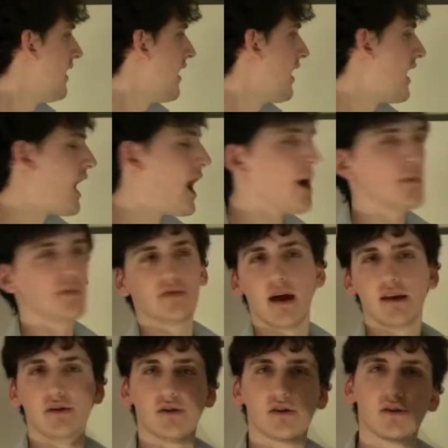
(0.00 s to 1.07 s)

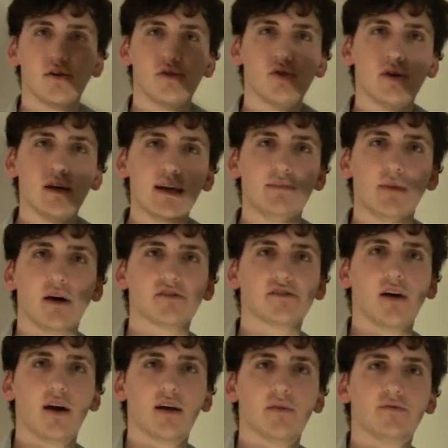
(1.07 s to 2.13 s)
Then you include your email
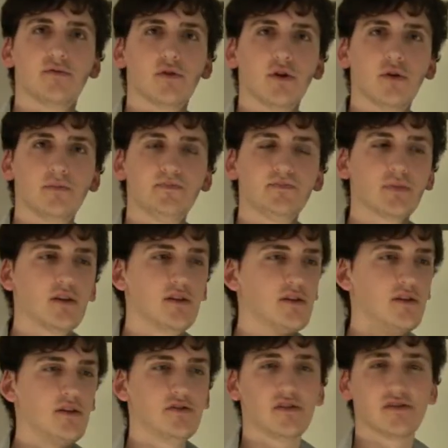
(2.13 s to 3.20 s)
sign-up form. You can
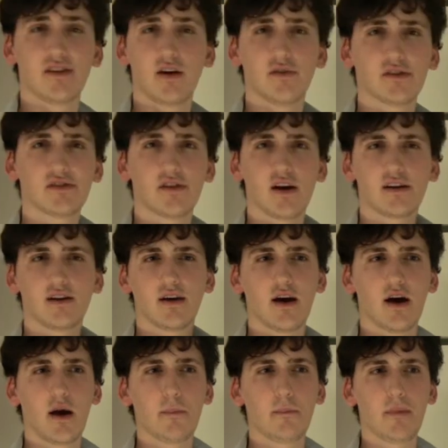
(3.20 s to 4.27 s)
use a service like
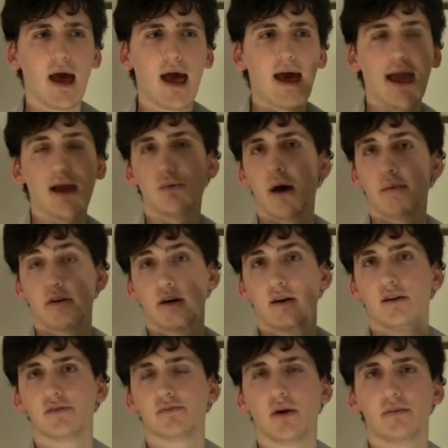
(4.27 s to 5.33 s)

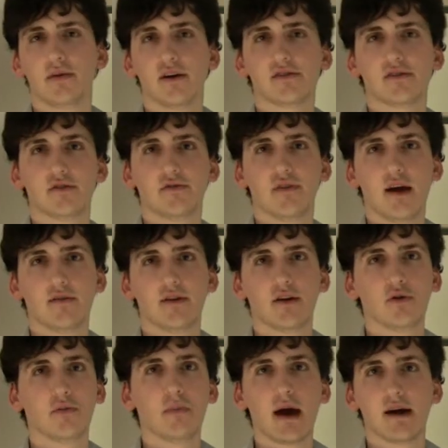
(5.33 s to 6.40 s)
Aweber is my personal favourite,
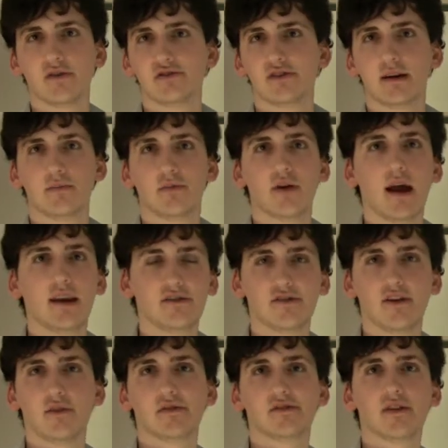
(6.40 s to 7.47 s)
or MailChimp, or any
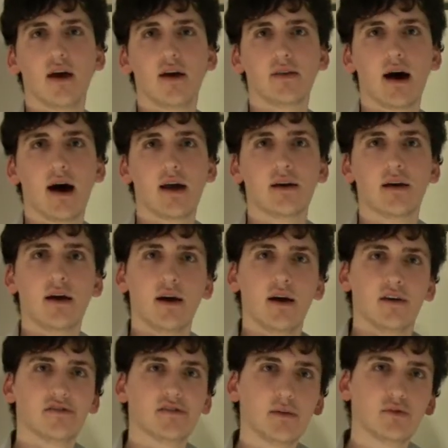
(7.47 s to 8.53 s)
service like that.
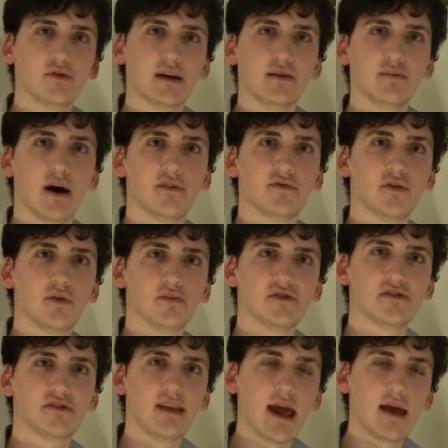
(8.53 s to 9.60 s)
Simple email form,
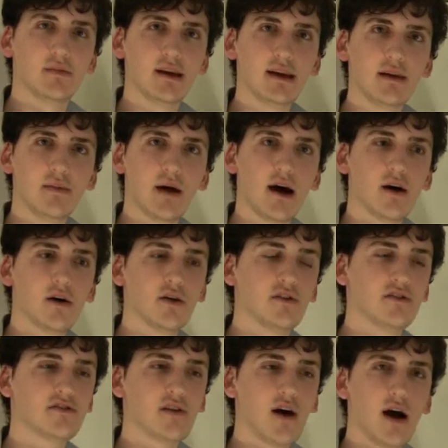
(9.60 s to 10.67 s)
just name an email,
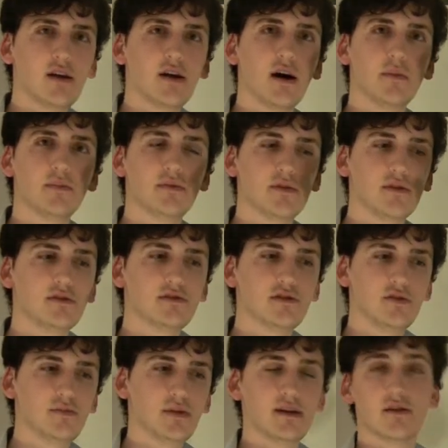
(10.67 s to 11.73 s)
sign up
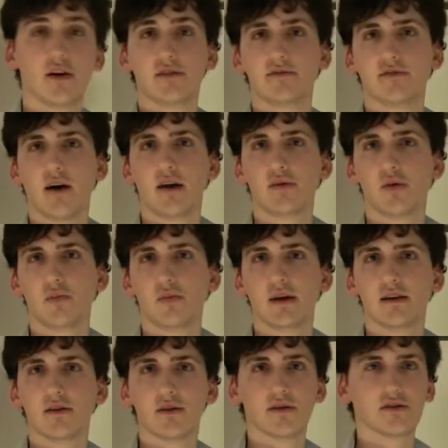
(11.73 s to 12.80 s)
to be notified when we
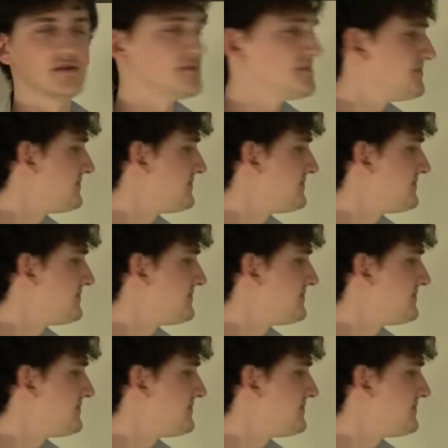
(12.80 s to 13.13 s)
launch.